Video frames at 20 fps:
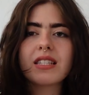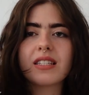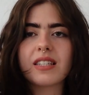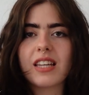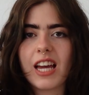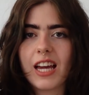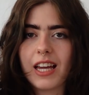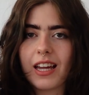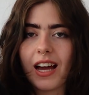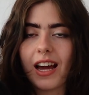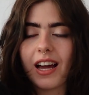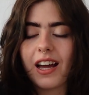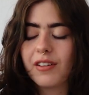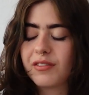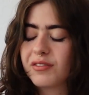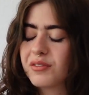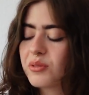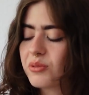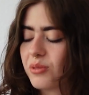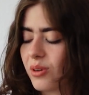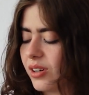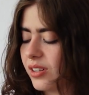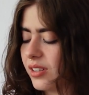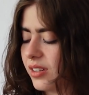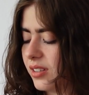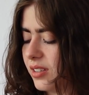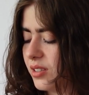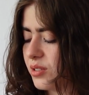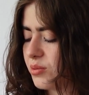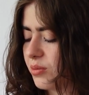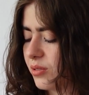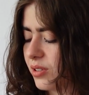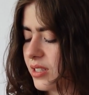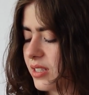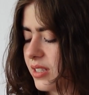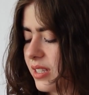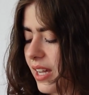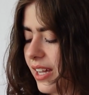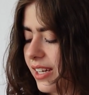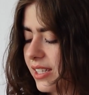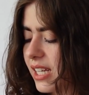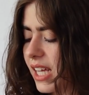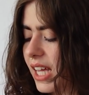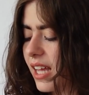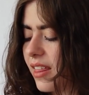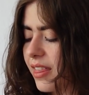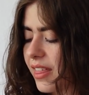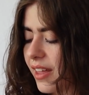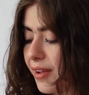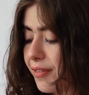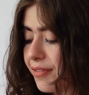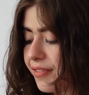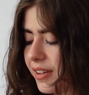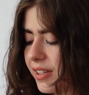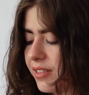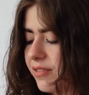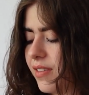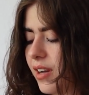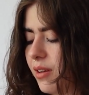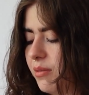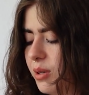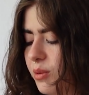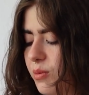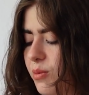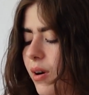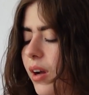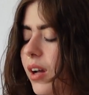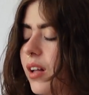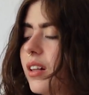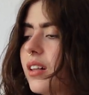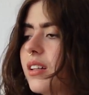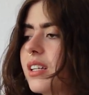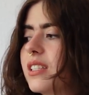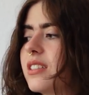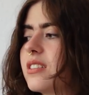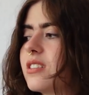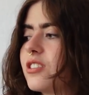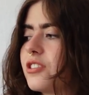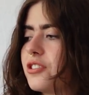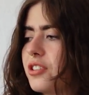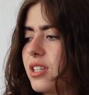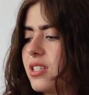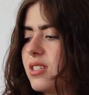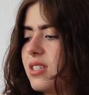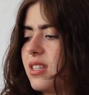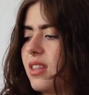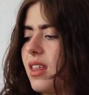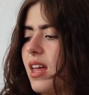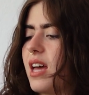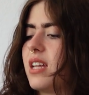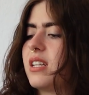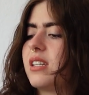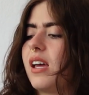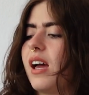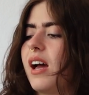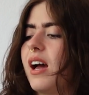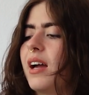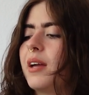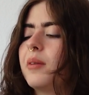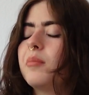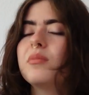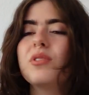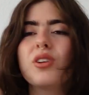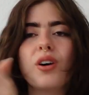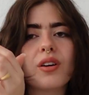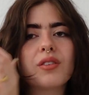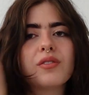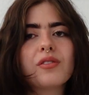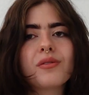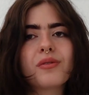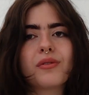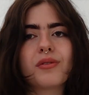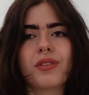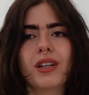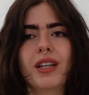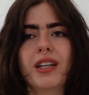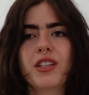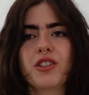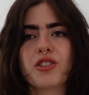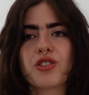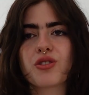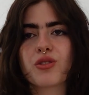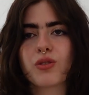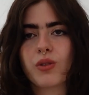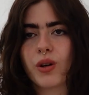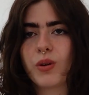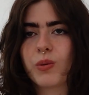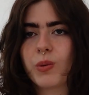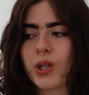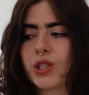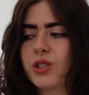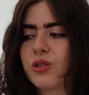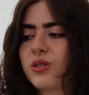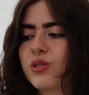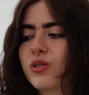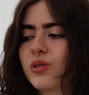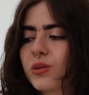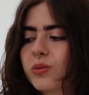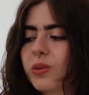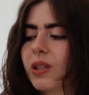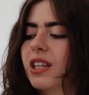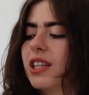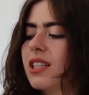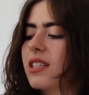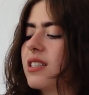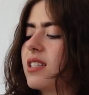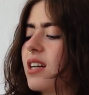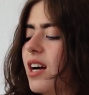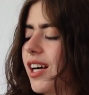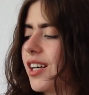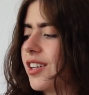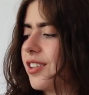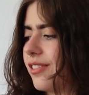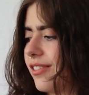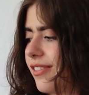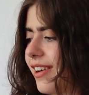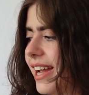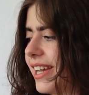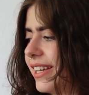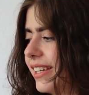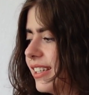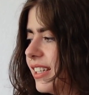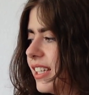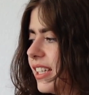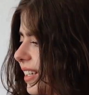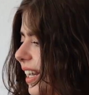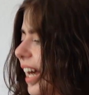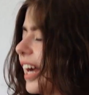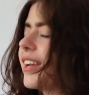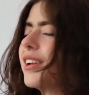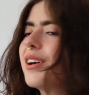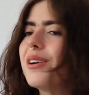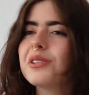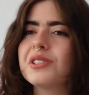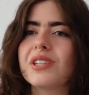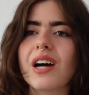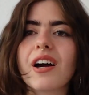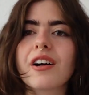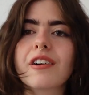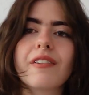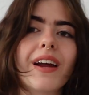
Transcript: say, I haven't worn these ones yet. They fit very well, it's just that I'm not really sure what to do with the dark grey. I know dark